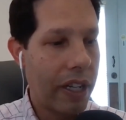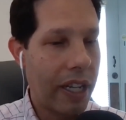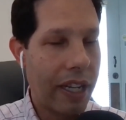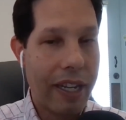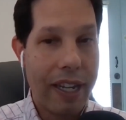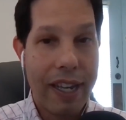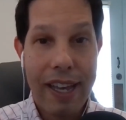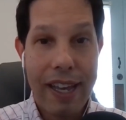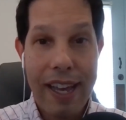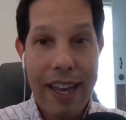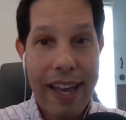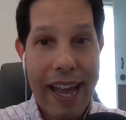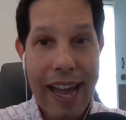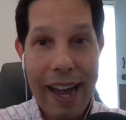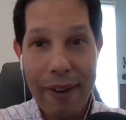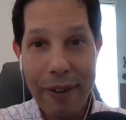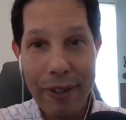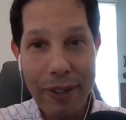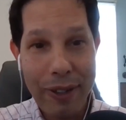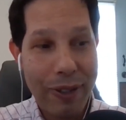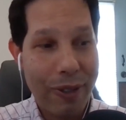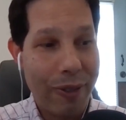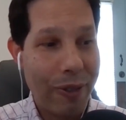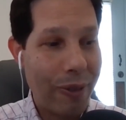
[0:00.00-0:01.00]
and how
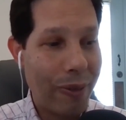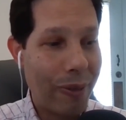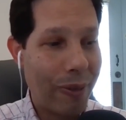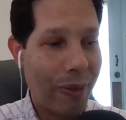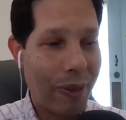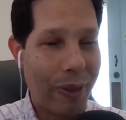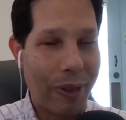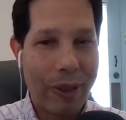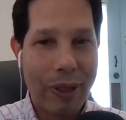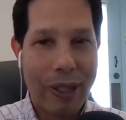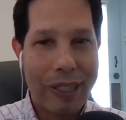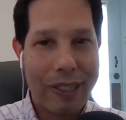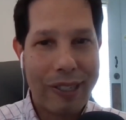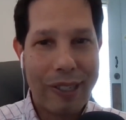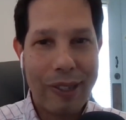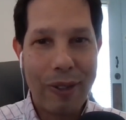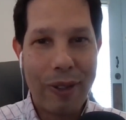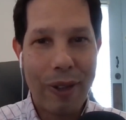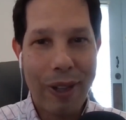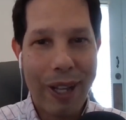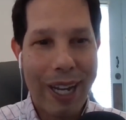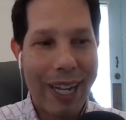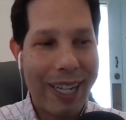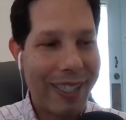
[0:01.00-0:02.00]
do you
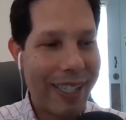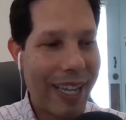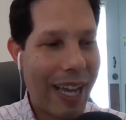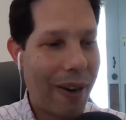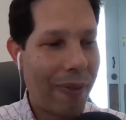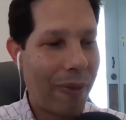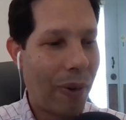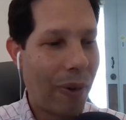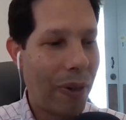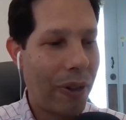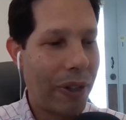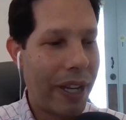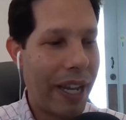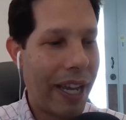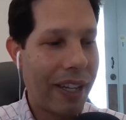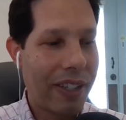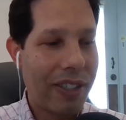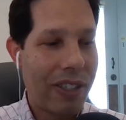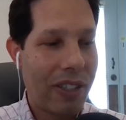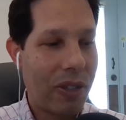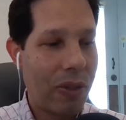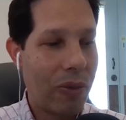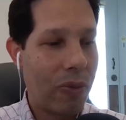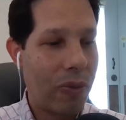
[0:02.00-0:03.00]
utilize that
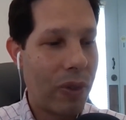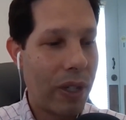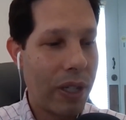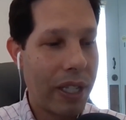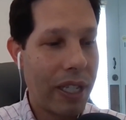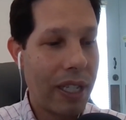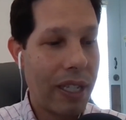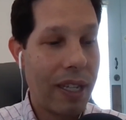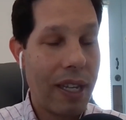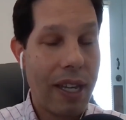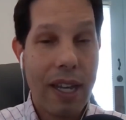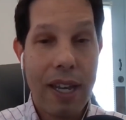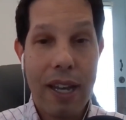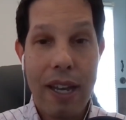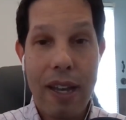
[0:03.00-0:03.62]
Rolodex to really